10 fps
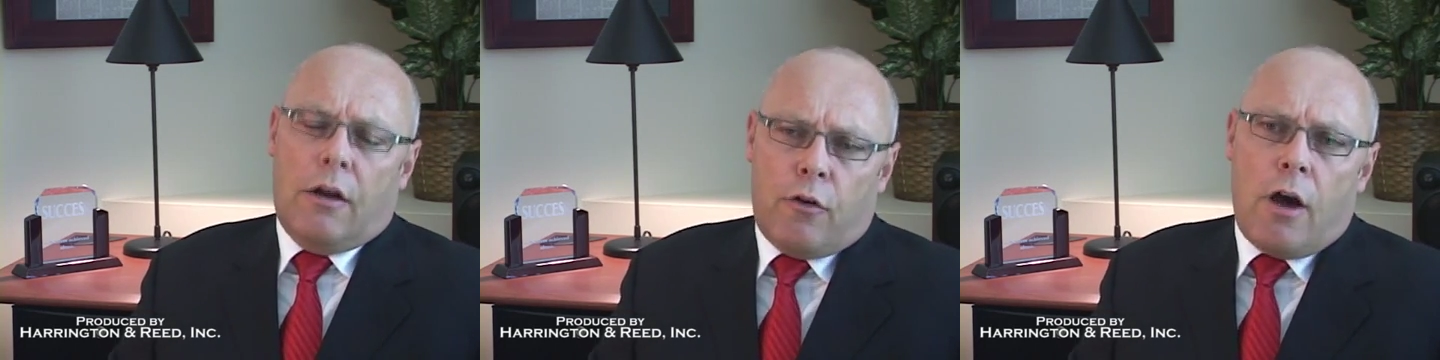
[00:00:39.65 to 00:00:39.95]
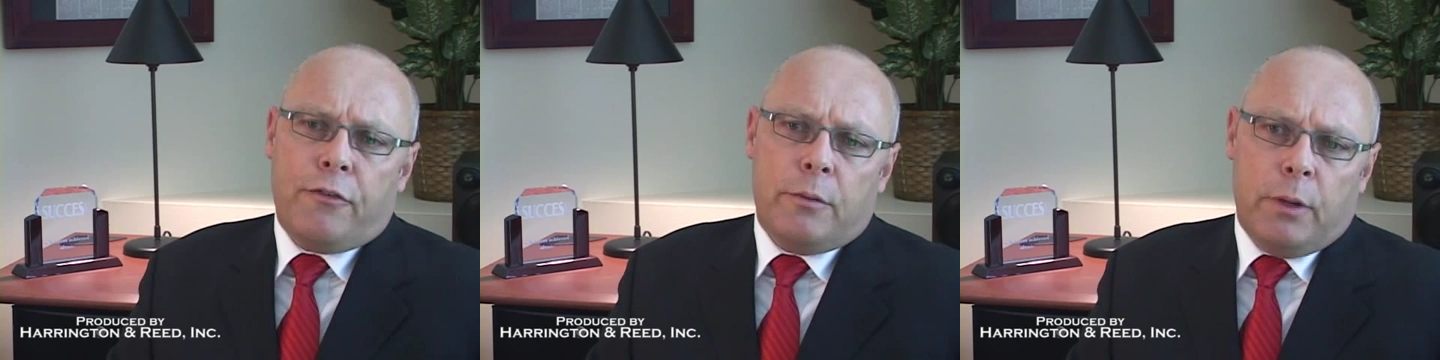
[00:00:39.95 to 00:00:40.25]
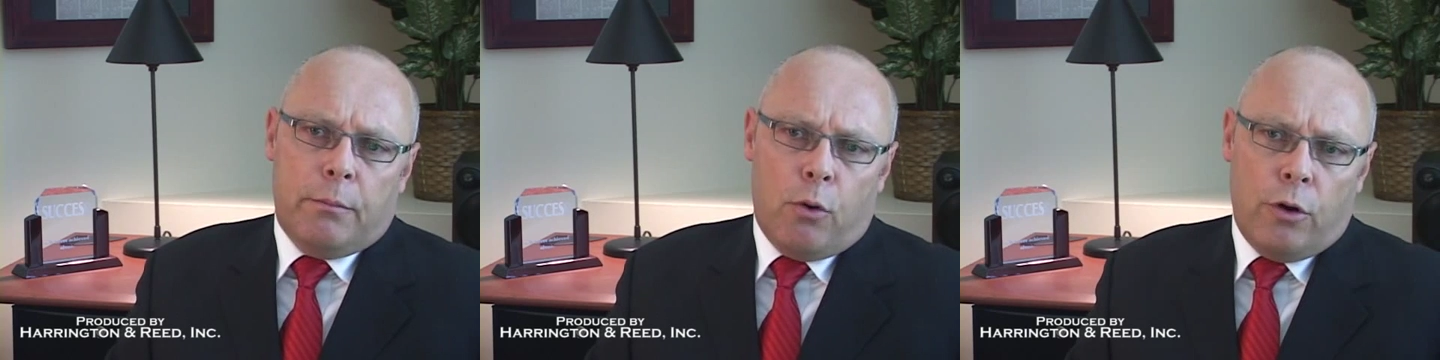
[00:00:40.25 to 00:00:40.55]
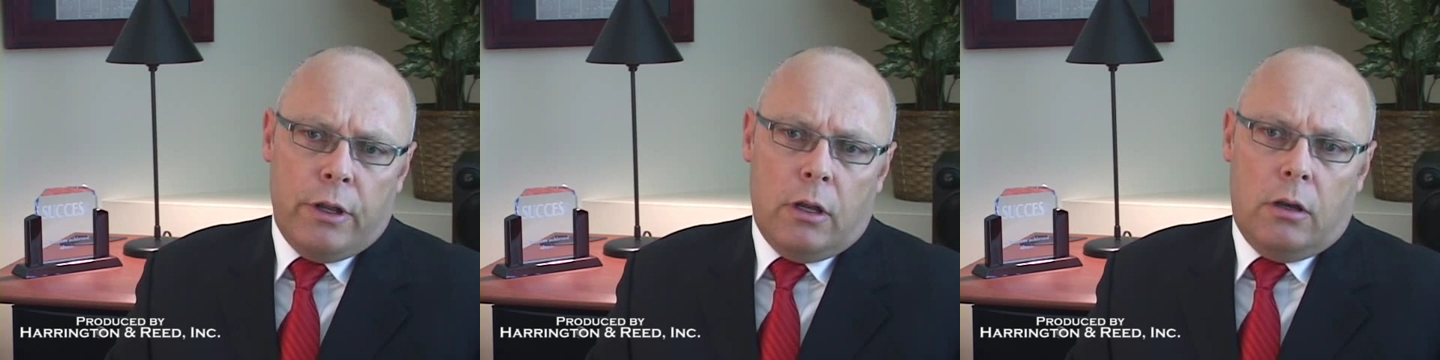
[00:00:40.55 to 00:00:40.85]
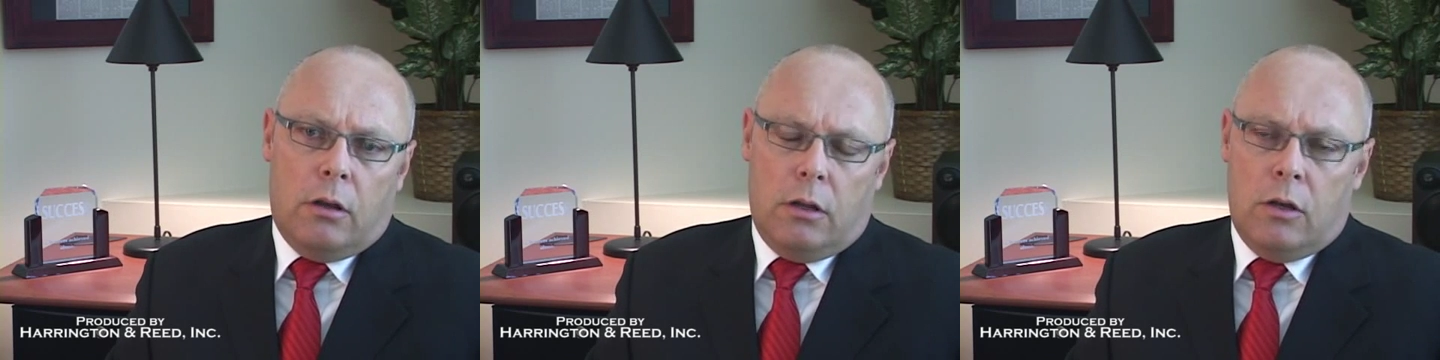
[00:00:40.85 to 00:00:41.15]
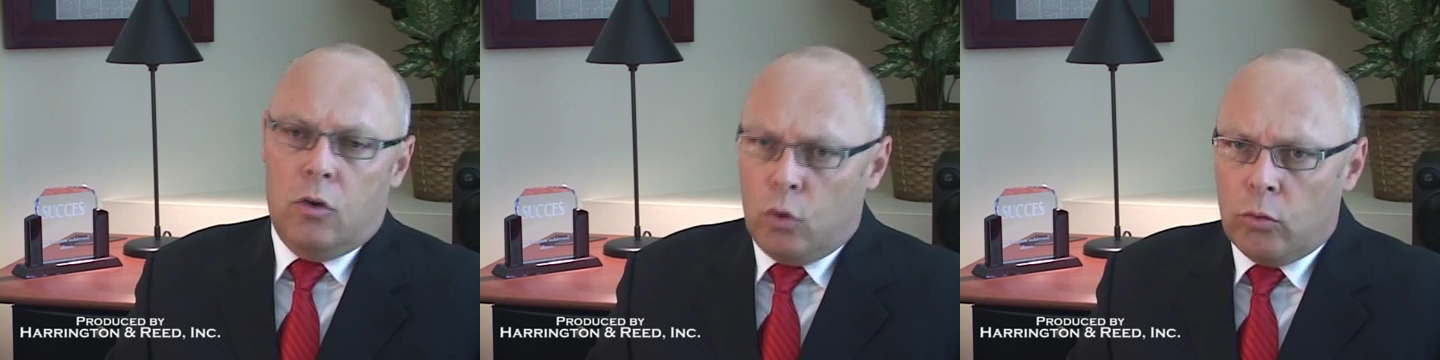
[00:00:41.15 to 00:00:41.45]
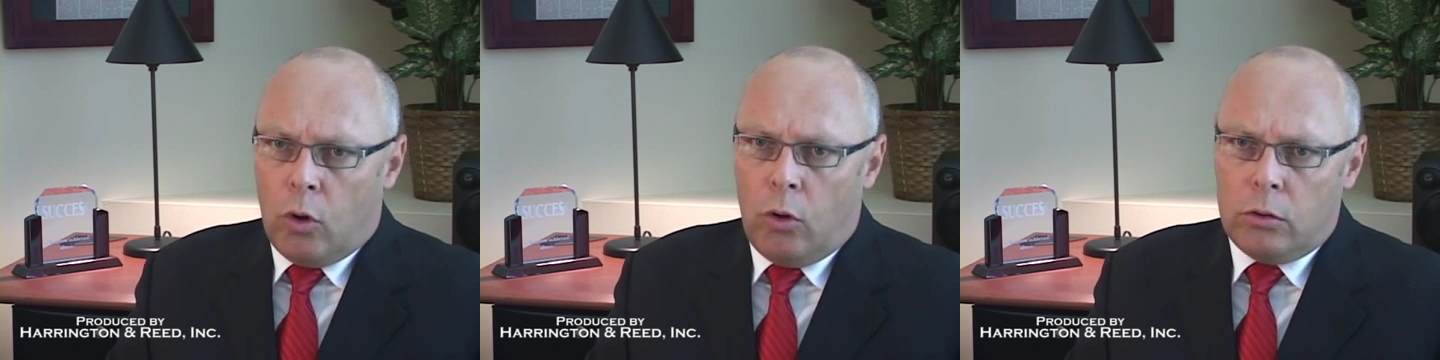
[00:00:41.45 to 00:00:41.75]
I've often been put in new
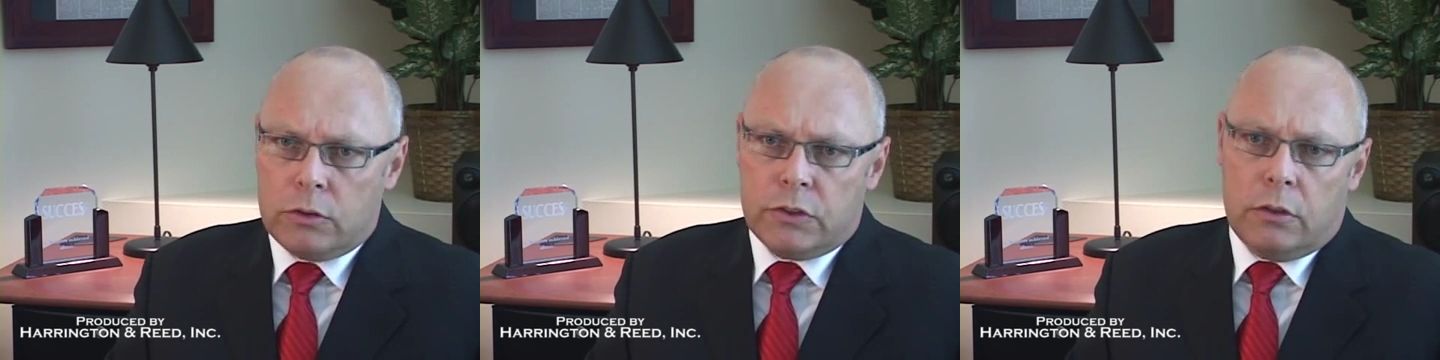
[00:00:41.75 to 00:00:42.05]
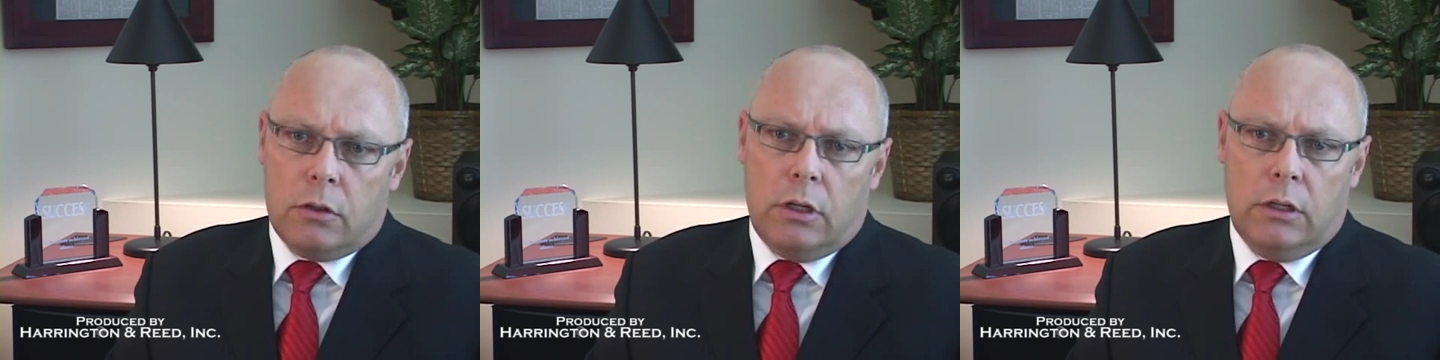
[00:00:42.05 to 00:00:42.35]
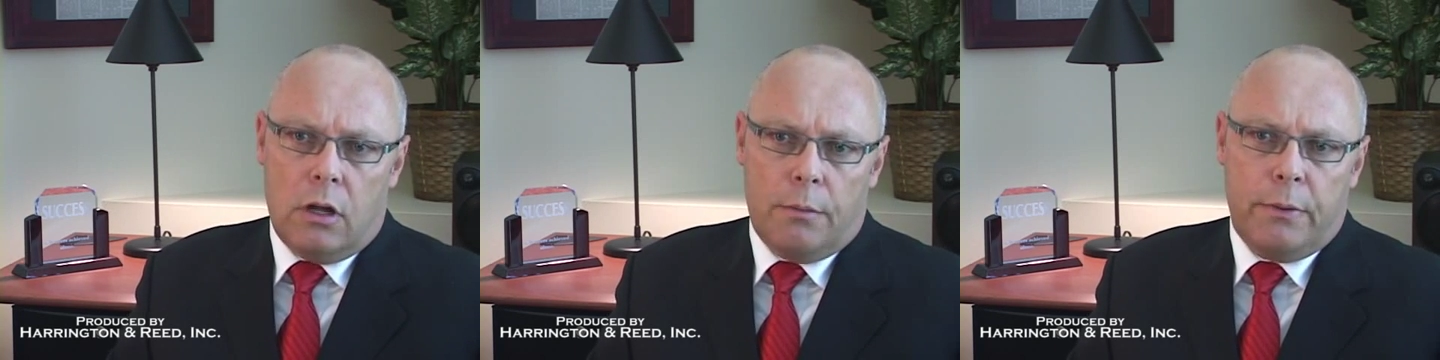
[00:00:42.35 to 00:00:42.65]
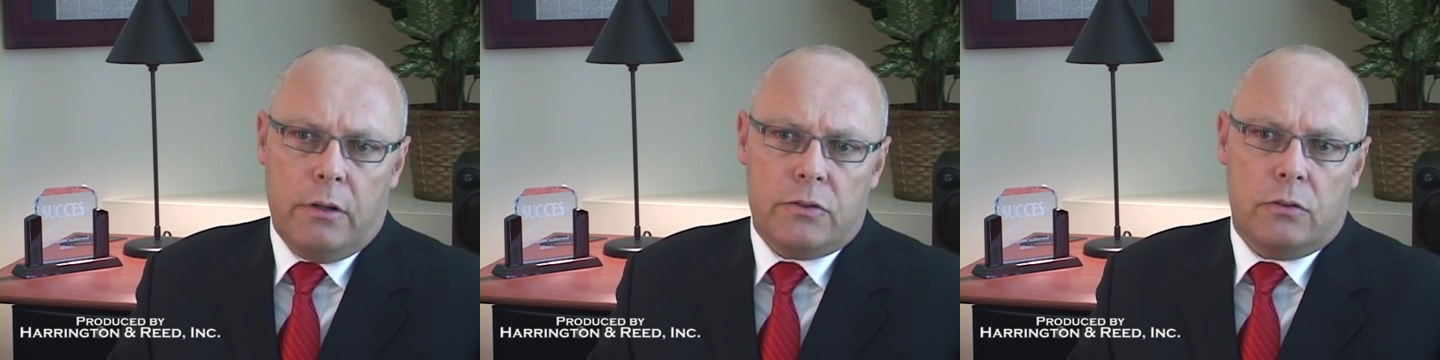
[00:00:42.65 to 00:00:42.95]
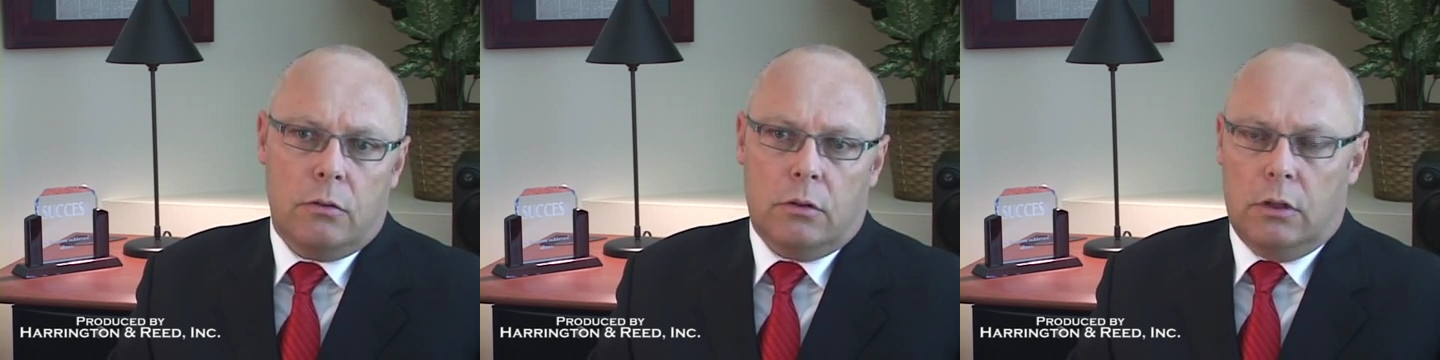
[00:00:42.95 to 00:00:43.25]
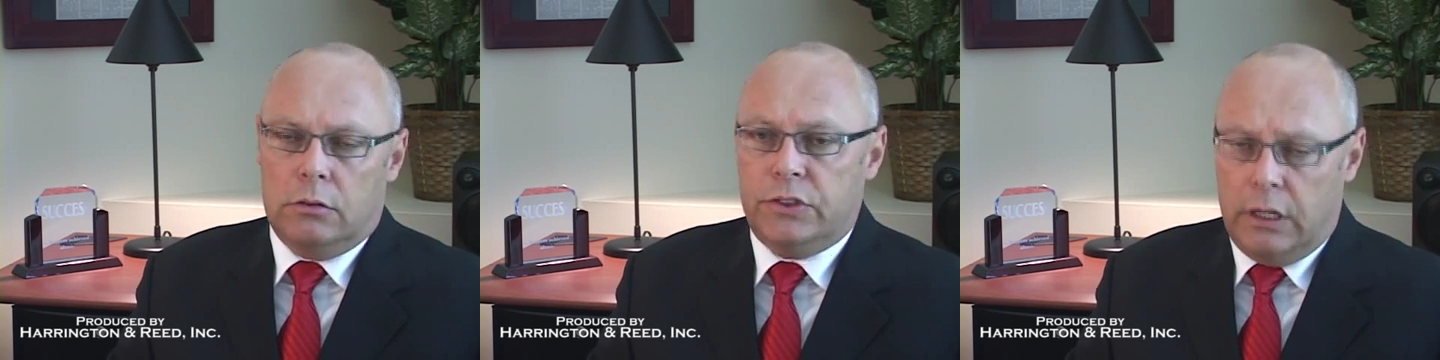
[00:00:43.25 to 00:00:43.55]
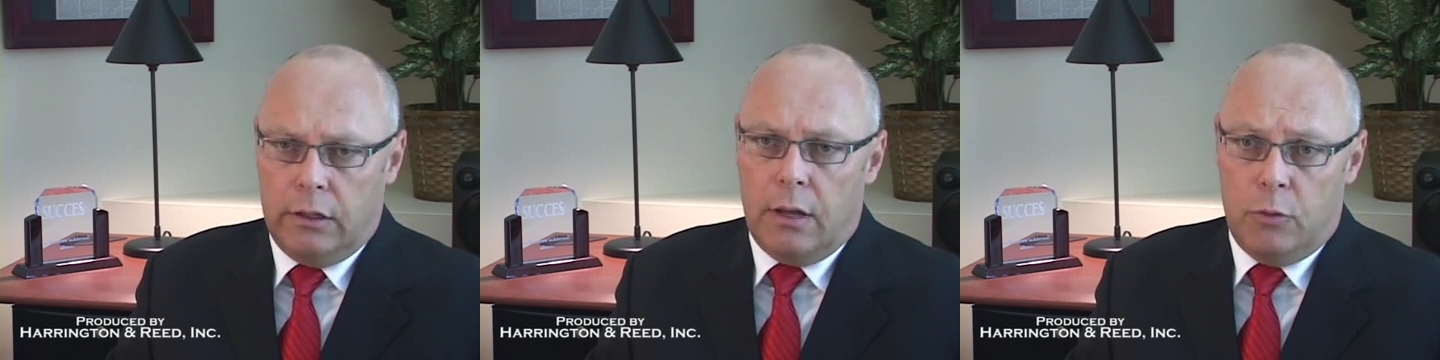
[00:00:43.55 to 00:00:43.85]
roles in companies,
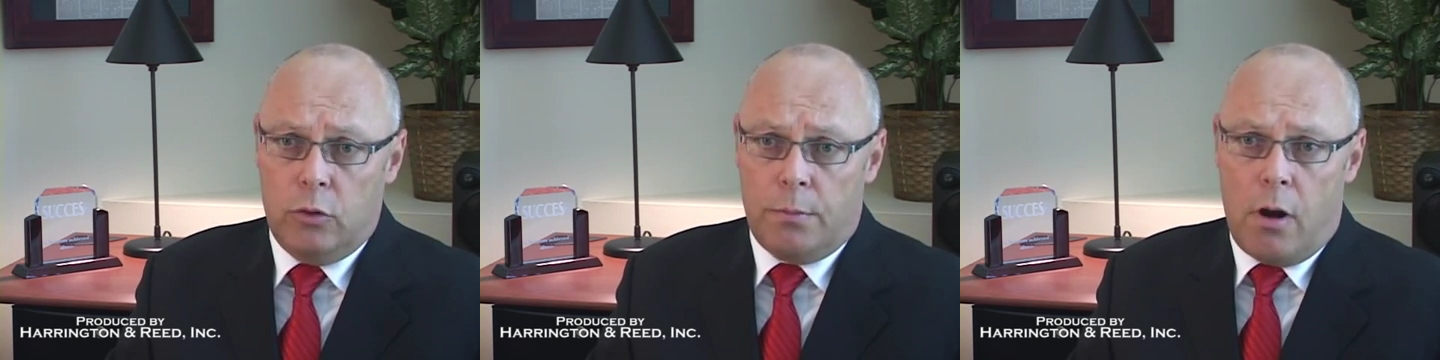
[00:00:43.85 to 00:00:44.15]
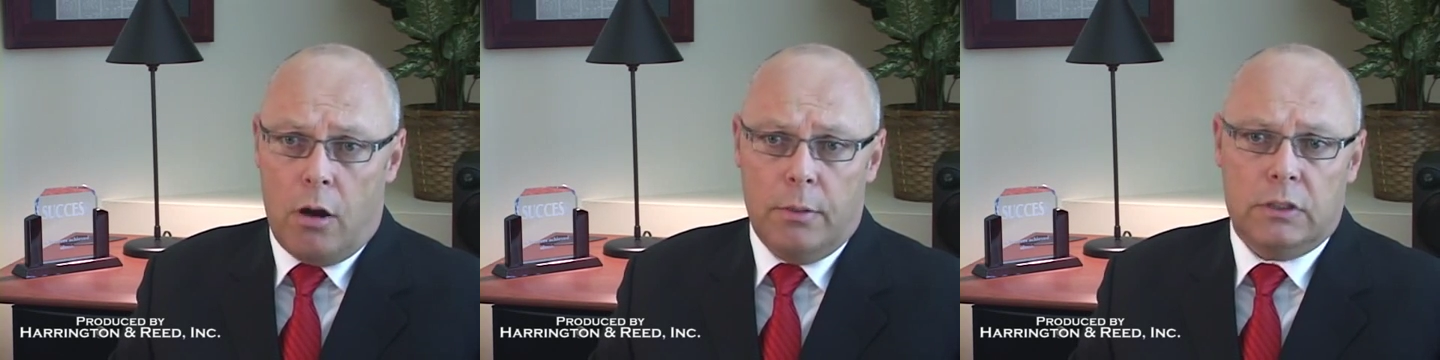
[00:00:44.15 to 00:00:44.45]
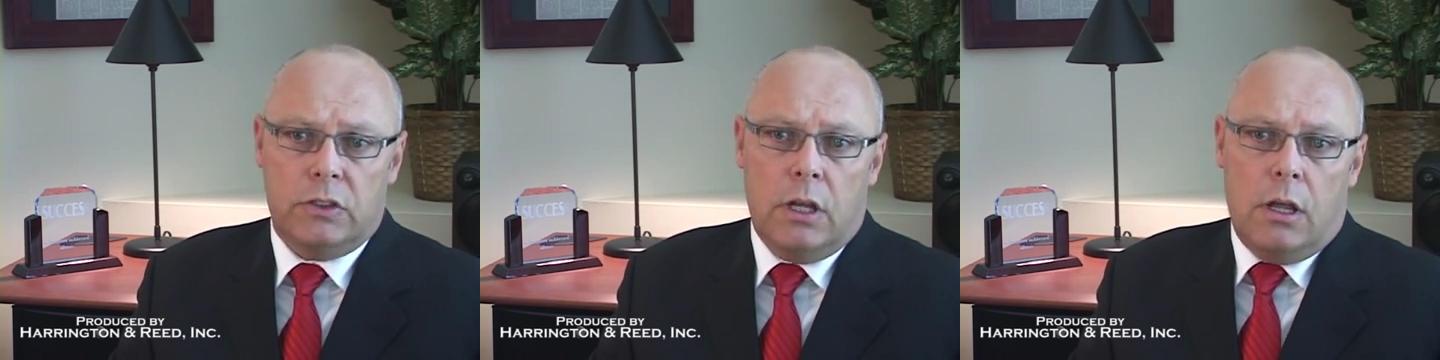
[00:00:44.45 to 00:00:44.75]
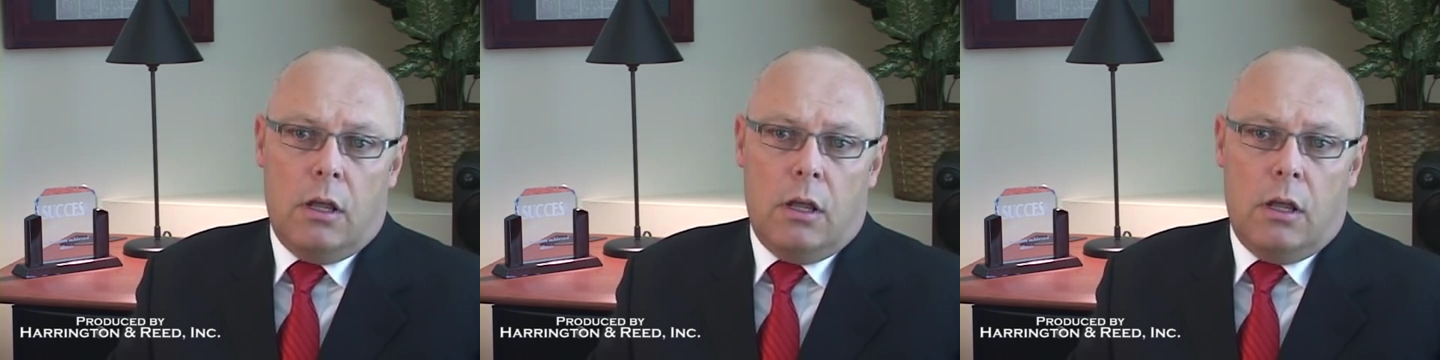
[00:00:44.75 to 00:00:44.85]
setting up new departments,